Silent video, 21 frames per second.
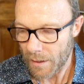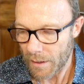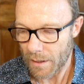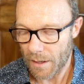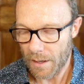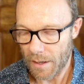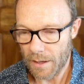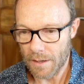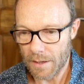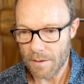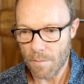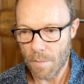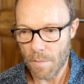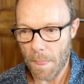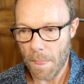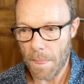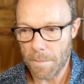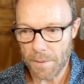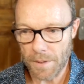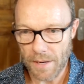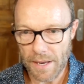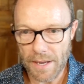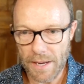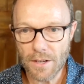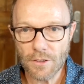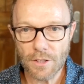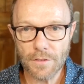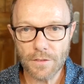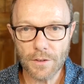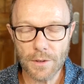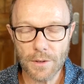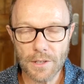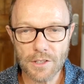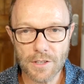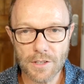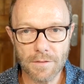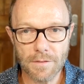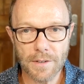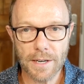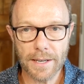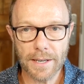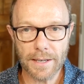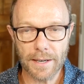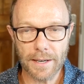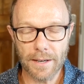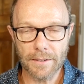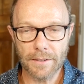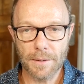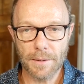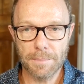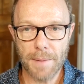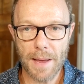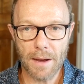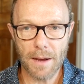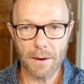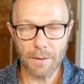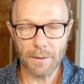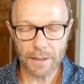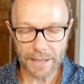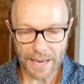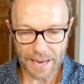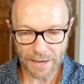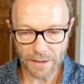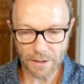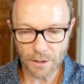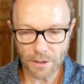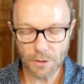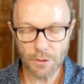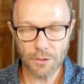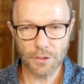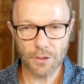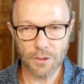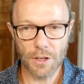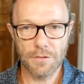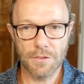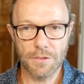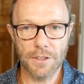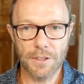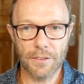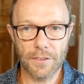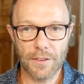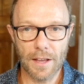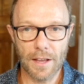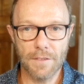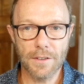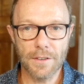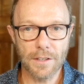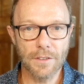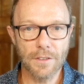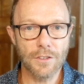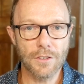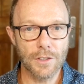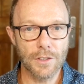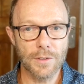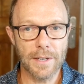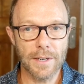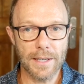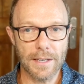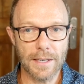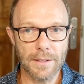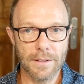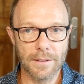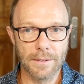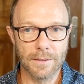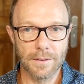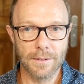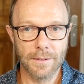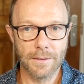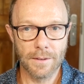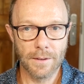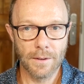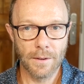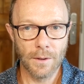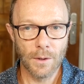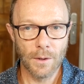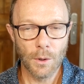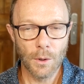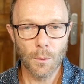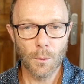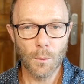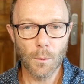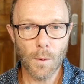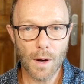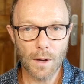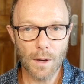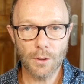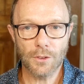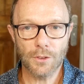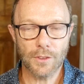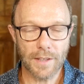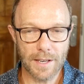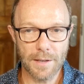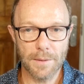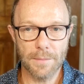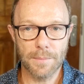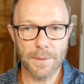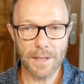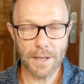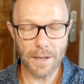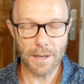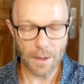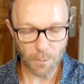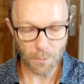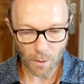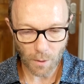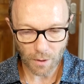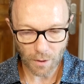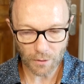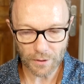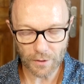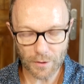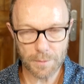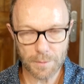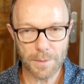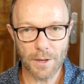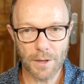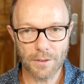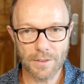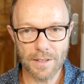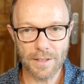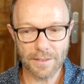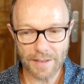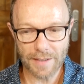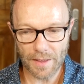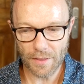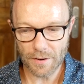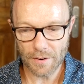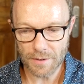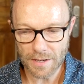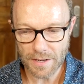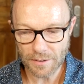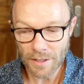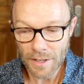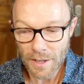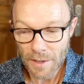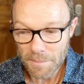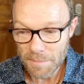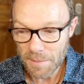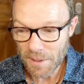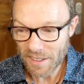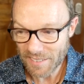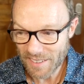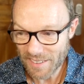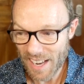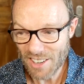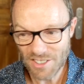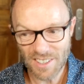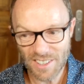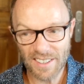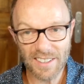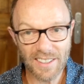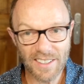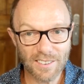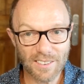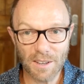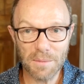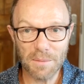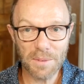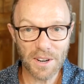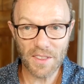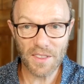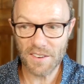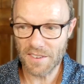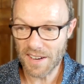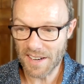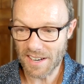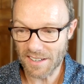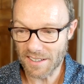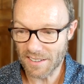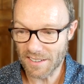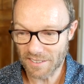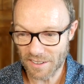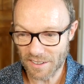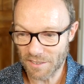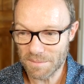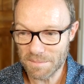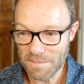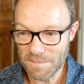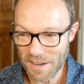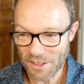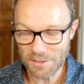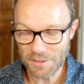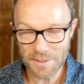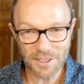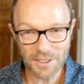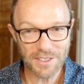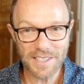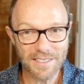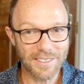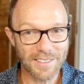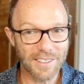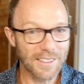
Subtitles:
uh, but interviewing generally is about, can you surface the evidence you need while the other person is at their ease, because actually someone at their ease is much easier